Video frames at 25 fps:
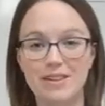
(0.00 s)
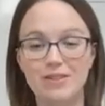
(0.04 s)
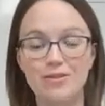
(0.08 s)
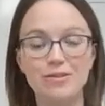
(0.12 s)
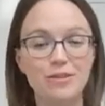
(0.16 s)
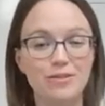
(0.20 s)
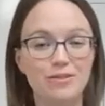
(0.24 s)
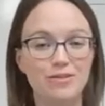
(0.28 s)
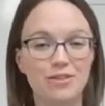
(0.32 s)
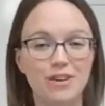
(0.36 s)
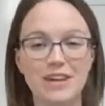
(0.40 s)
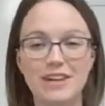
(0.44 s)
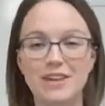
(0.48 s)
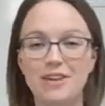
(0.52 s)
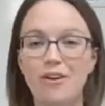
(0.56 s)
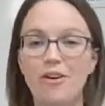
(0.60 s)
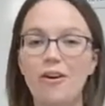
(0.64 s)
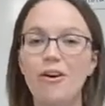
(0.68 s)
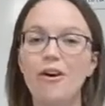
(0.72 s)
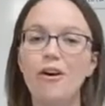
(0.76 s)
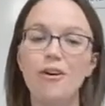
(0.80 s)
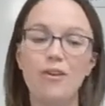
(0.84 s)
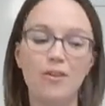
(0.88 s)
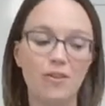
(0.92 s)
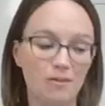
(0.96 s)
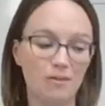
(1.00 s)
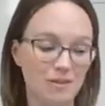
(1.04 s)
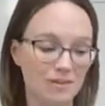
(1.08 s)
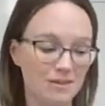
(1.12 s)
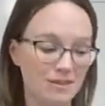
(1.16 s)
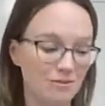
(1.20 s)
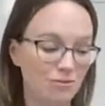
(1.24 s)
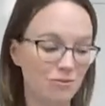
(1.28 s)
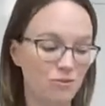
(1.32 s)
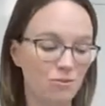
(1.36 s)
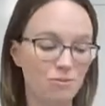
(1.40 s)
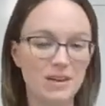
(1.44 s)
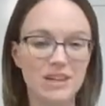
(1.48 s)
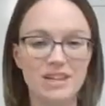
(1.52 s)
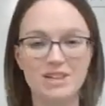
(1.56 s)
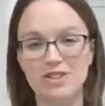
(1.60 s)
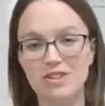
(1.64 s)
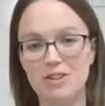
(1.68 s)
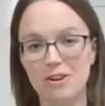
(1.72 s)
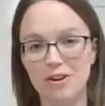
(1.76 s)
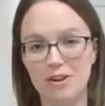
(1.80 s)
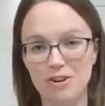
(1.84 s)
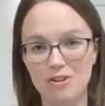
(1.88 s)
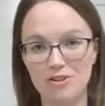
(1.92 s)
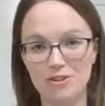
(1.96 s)
You can find all of this
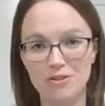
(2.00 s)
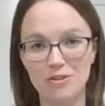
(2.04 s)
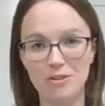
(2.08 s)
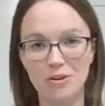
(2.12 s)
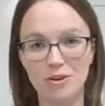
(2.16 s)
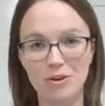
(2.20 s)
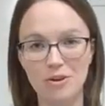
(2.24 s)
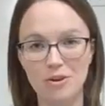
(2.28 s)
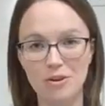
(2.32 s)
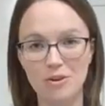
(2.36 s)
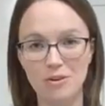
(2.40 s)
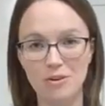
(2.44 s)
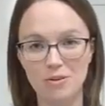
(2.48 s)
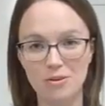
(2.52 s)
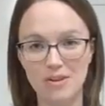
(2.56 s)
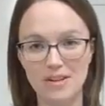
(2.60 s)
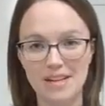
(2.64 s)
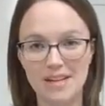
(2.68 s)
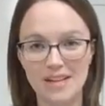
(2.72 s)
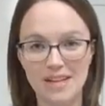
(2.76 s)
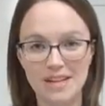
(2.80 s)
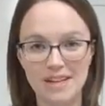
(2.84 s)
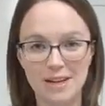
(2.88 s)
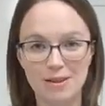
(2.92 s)
information on your own